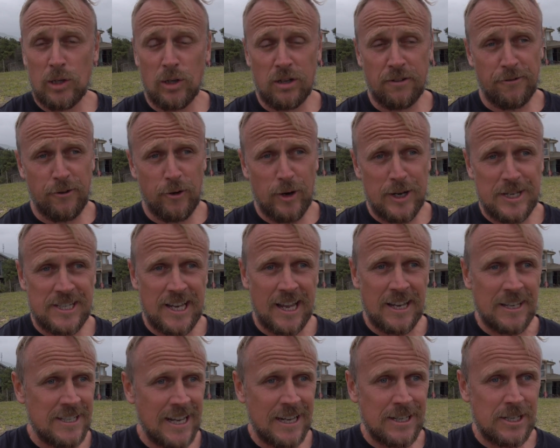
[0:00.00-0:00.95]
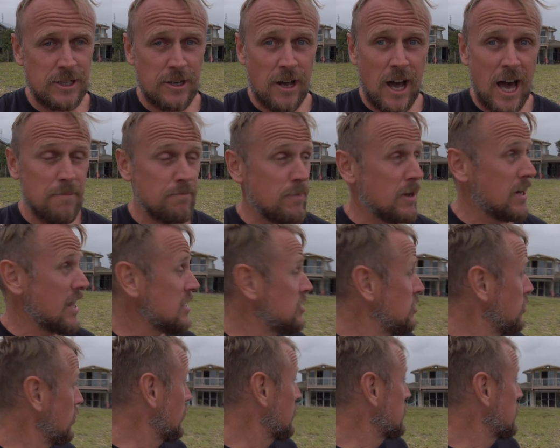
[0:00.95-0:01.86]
look for a sunset tonight but as you